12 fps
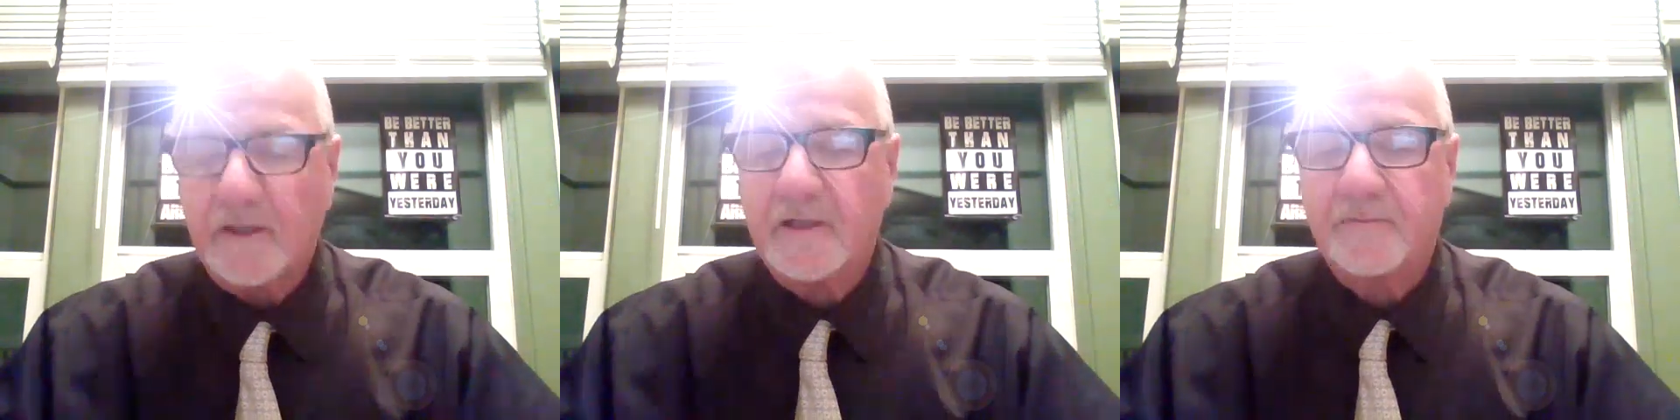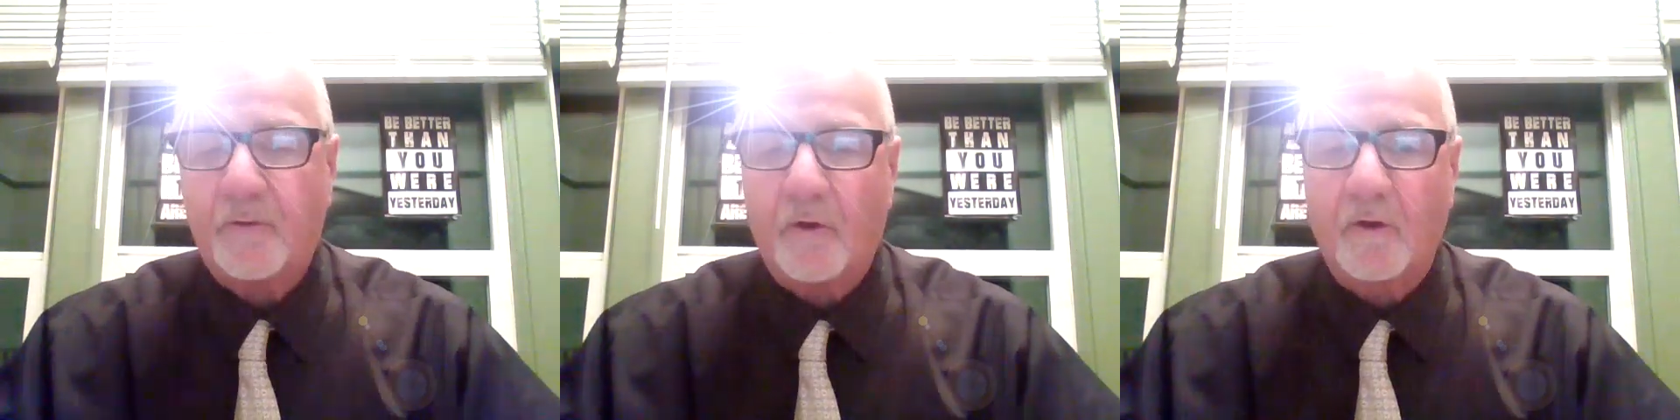
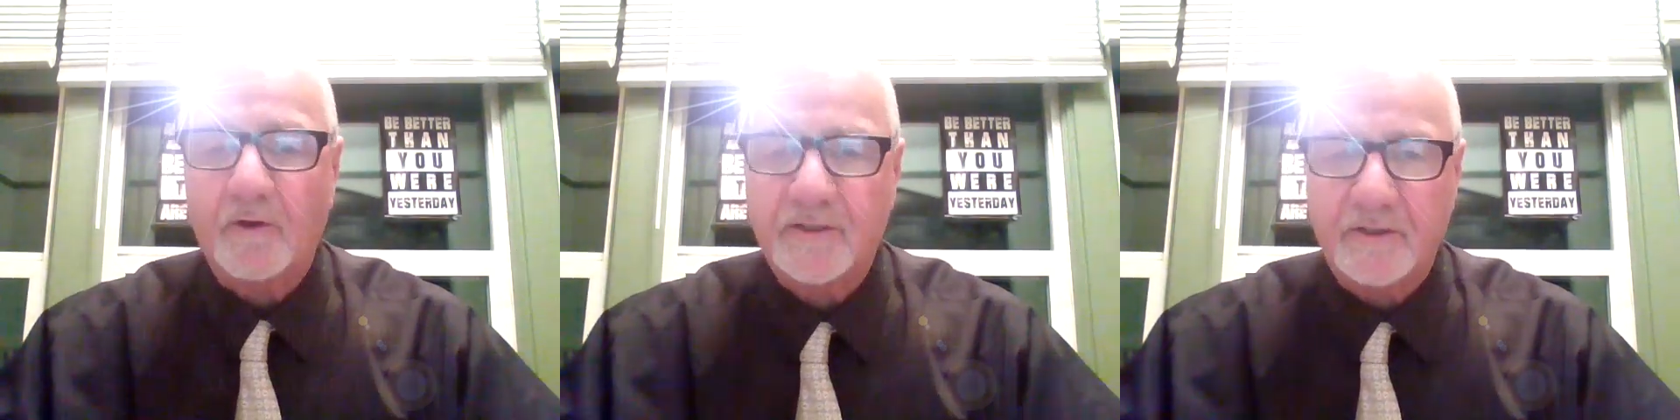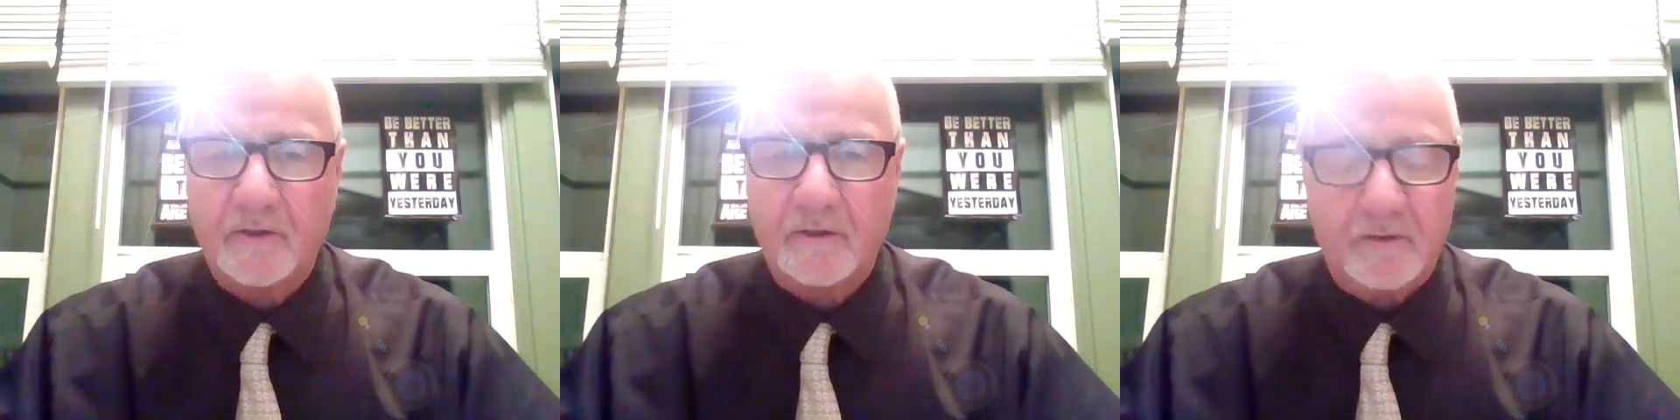poor
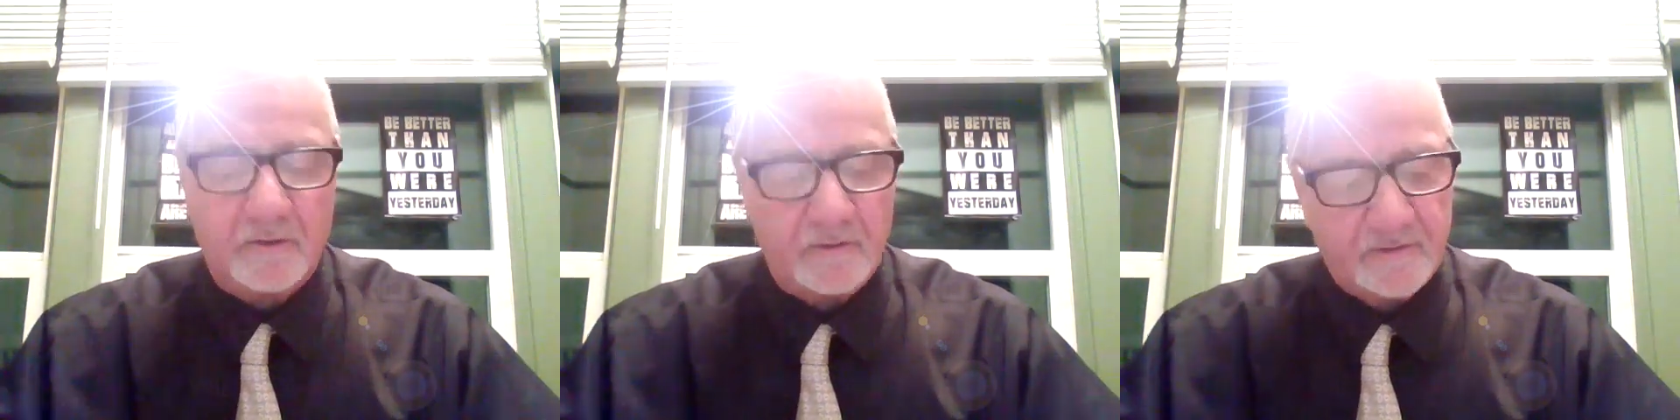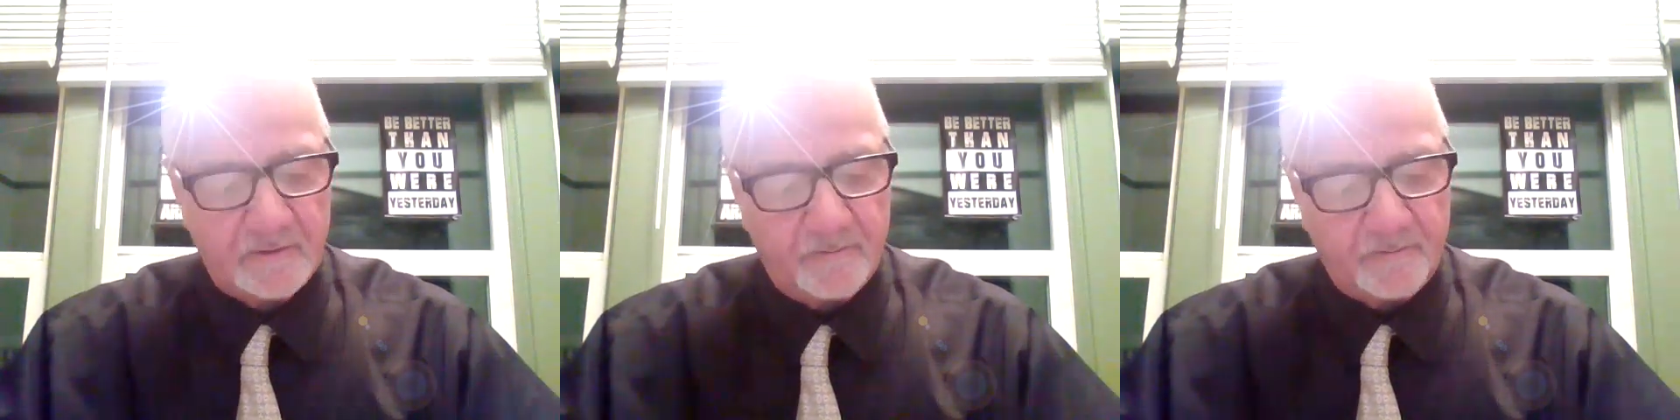
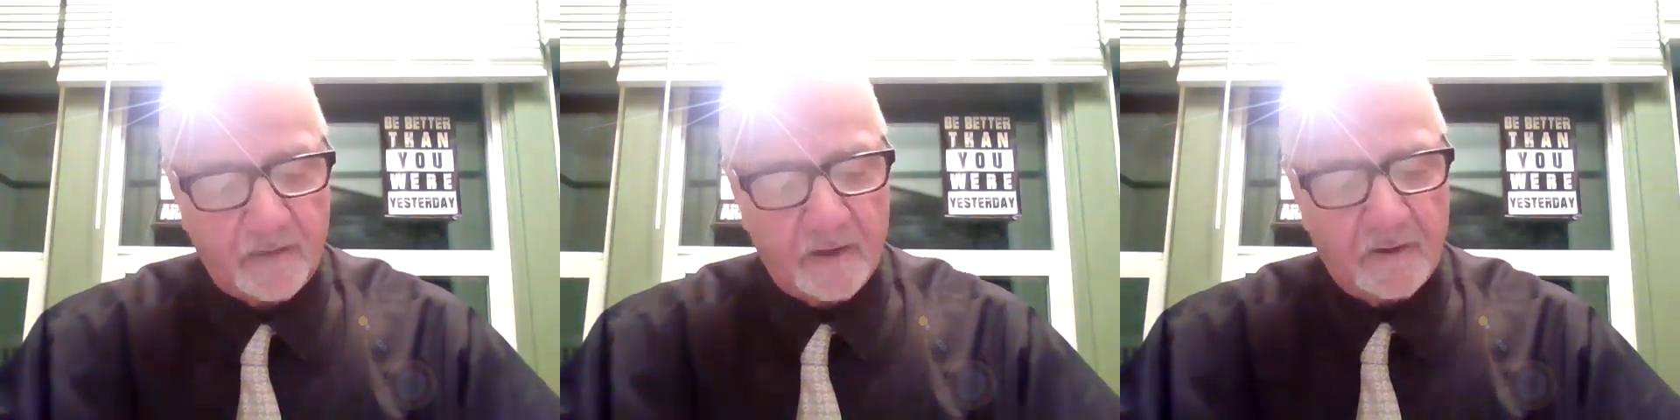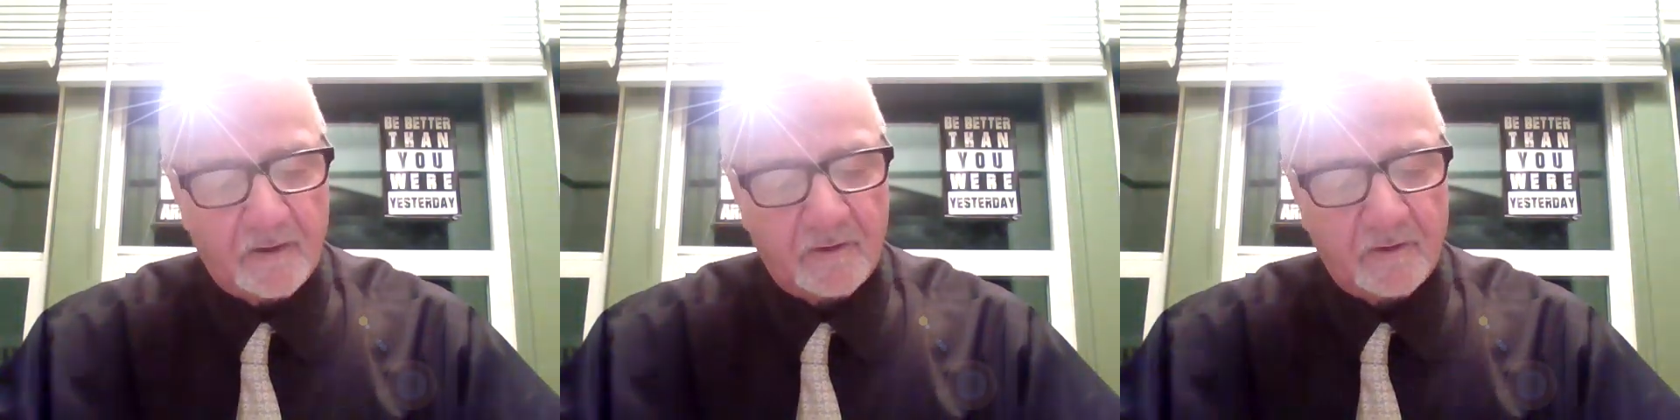souls
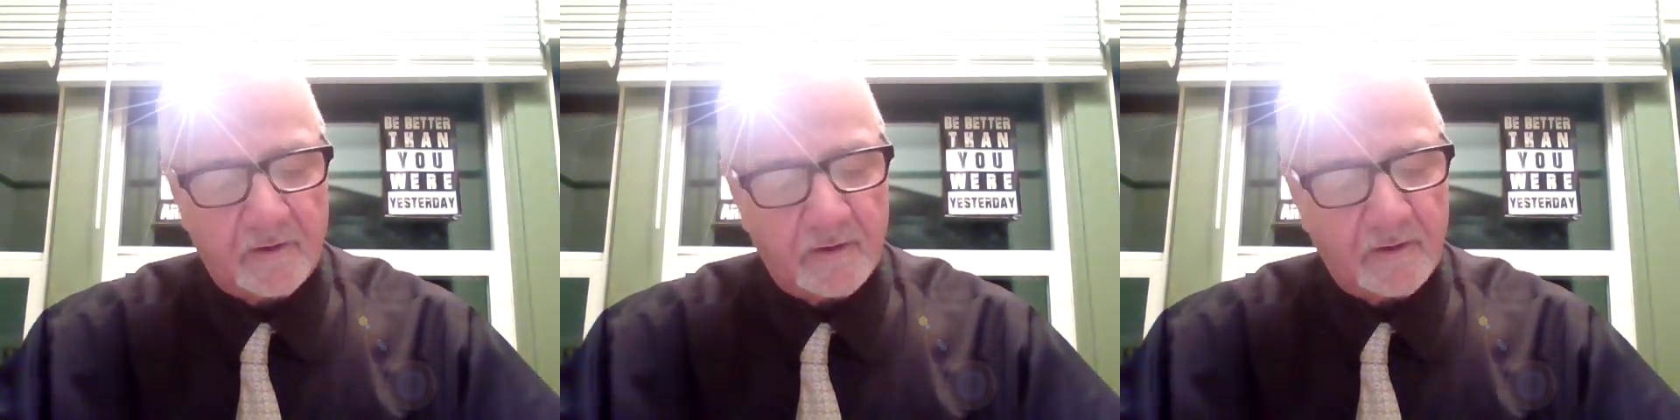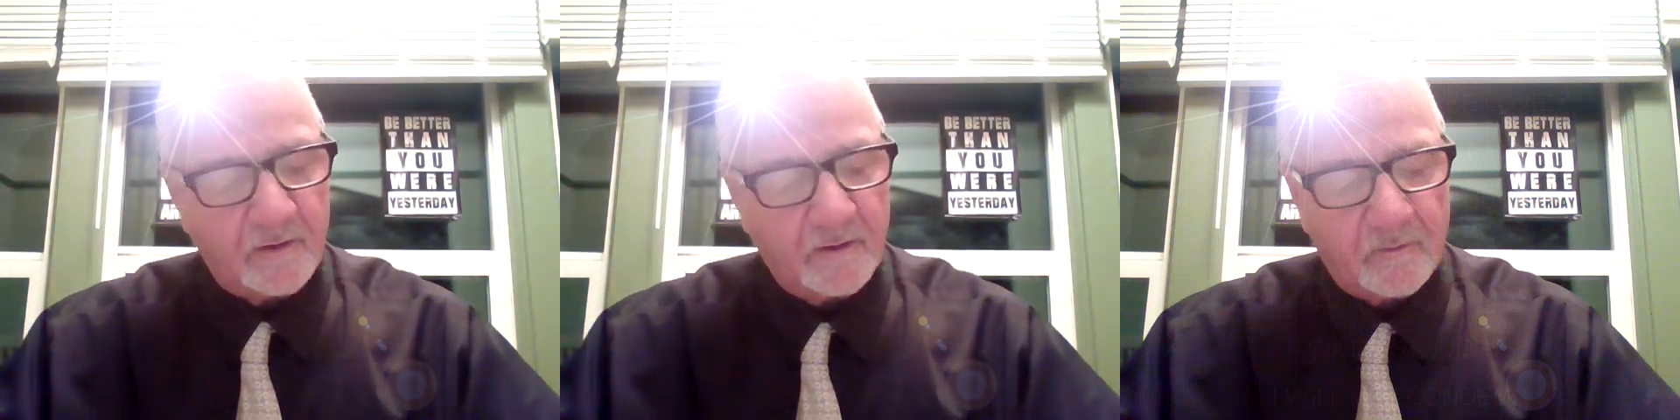
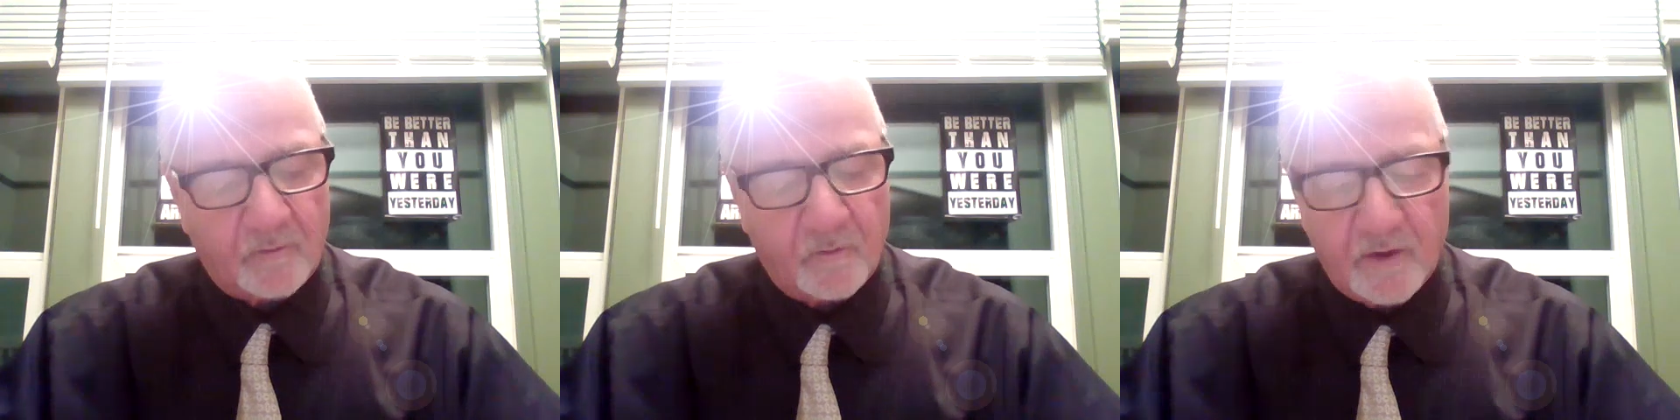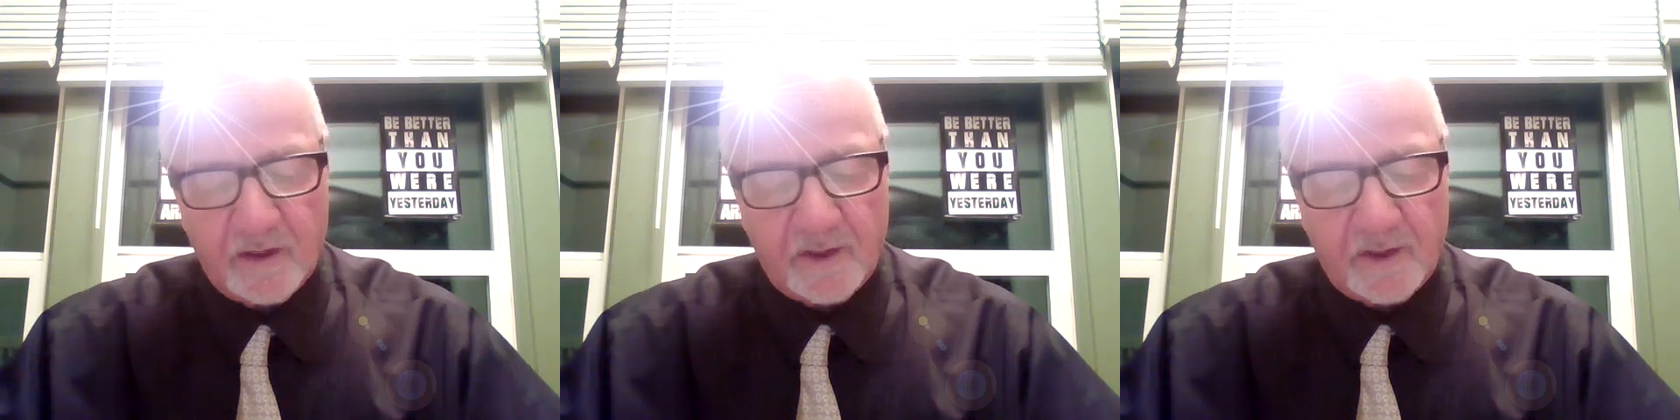really